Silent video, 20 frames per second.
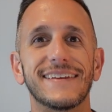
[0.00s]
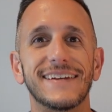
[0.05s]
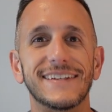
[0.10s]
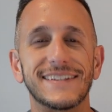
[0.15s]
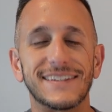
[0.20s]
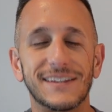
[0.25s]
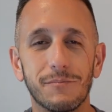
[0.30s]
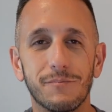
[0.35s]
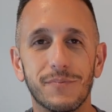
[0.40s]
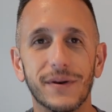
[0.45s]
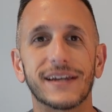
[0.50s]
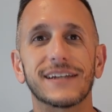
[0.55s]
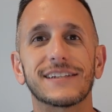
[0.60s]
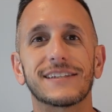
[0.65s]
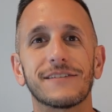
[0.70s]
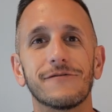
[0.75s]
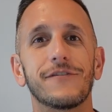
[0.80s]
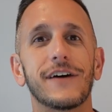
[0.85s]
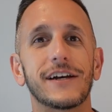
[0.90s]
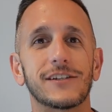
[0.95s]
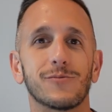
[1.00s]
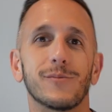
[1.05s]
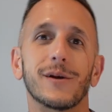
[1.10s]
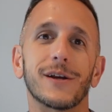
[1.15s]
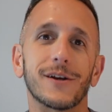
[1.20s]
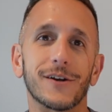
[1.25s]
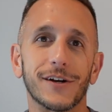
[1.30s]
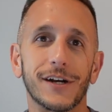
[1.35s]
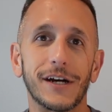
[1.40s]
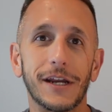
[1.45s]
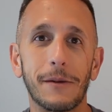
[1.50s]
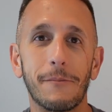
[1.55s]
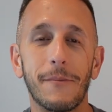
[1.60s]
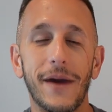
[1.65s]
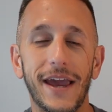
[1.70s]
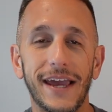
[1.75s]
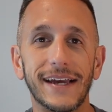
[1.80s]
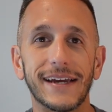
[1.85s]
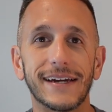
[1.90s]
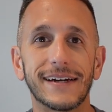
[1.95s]
it's the biggest investment you're going to
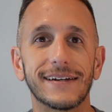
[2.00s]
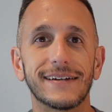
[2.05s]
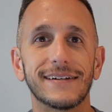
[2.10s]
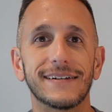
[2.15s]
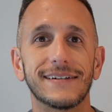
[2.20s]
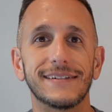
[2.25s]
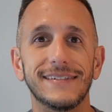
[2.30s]
make.